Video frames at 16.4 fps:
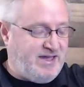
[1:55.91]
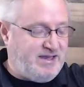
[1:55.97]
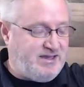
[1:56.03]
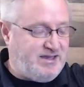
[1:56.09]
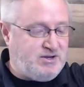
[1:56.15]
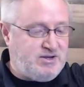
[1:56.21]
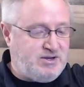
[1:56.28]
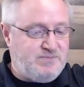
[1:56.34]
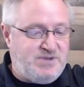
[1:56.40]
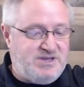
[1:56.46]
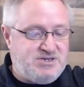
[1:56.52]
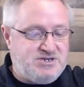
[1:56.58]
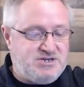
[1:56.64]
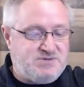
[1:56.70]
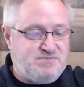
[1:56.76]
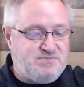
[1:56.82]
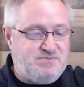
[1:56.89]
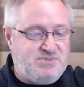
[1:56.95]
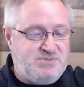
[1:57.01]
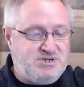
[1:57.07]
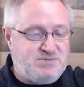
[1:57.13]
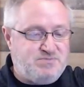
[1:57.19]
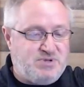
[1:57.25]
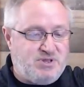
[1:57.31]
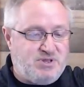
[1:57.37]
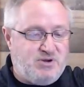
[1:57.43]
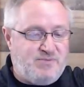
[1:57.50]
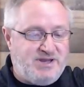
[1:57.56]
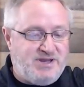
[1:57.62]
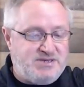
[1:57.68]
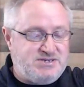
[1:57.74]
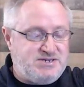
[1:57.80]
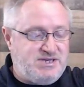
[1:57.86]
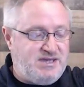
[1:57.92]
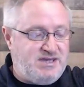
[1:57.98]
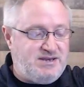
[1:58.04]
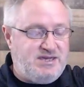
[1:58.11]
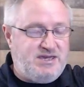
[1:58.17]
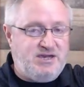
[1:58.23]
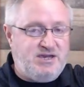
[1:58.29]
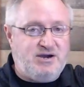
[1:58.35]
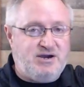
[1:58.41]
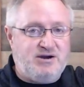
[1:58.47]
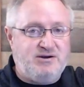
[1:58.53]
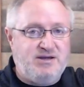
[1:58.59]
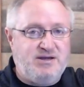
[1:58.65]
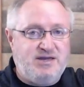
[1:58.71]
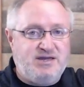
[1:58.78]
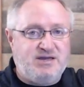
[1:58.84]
It could be just below my skin here.